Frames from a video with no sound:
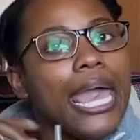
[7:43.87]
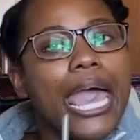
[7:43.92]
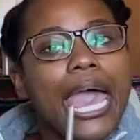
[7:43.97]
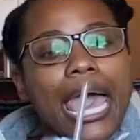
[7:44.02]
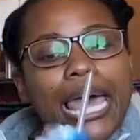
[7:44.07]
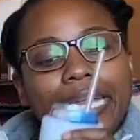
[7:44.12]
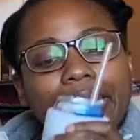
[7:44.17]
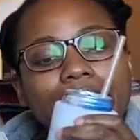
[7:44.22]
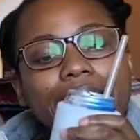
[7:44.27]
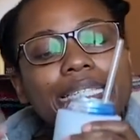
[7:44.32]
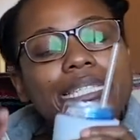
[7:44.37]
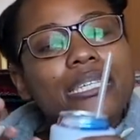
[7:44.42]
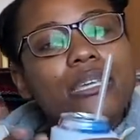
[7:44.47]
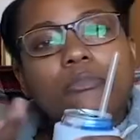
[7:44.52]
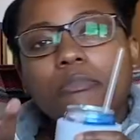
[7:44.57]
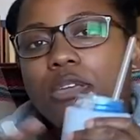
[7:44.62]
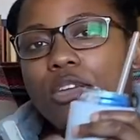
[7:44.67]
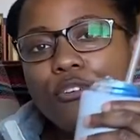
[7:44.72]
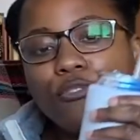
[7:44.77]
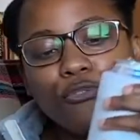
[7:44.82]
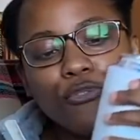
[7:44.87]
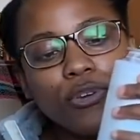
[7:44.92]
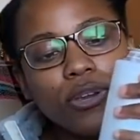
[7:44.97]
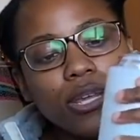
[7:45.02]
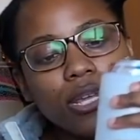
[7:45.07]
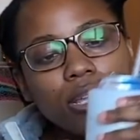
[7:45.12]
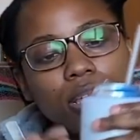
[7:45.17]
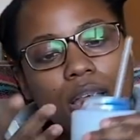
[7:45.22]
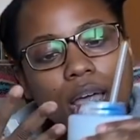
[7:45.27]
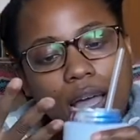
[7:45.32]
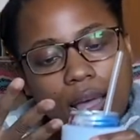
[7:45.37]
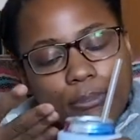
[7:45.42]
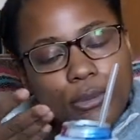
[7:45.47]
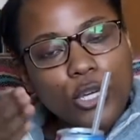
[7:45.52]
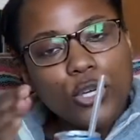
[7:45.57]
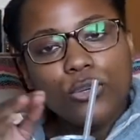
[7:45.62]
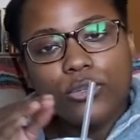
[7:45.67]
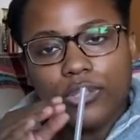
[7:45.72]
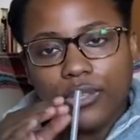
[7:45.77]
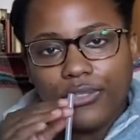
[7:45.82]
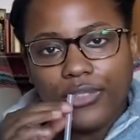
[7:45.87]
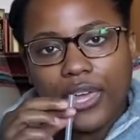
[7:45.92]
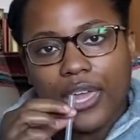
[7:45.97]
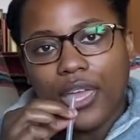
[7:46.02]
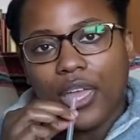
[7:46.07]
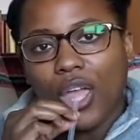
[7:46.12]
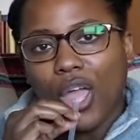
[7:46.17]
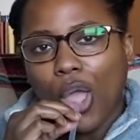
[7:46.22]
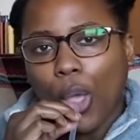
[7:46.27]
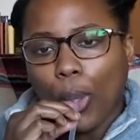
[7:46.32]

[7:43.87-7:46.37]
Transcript: At least send me a free um, koozie thing.